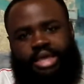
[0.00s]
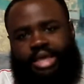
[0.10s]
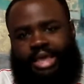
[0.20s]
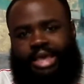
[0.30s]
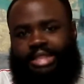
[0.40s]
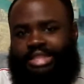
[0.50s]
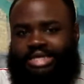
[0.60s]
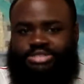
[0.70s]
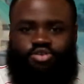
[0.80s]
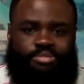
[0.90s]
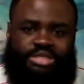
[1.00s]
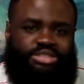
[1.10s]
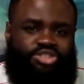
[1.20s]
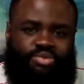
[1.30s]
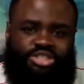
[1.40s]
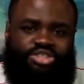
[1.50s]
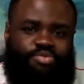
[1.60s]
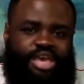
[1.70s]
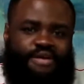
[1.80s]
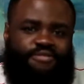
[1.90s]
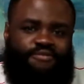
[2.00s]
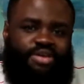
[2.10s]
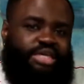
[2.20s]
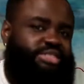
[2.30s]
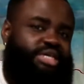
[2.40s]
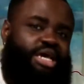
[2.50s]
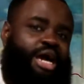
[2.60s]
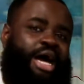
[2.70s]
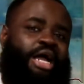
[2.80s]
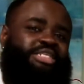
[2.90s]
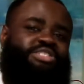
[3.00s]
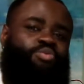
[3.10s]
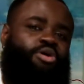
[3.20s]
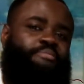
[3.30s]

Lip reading: and that's going to be a situation we have to fix. I honestly wouldn't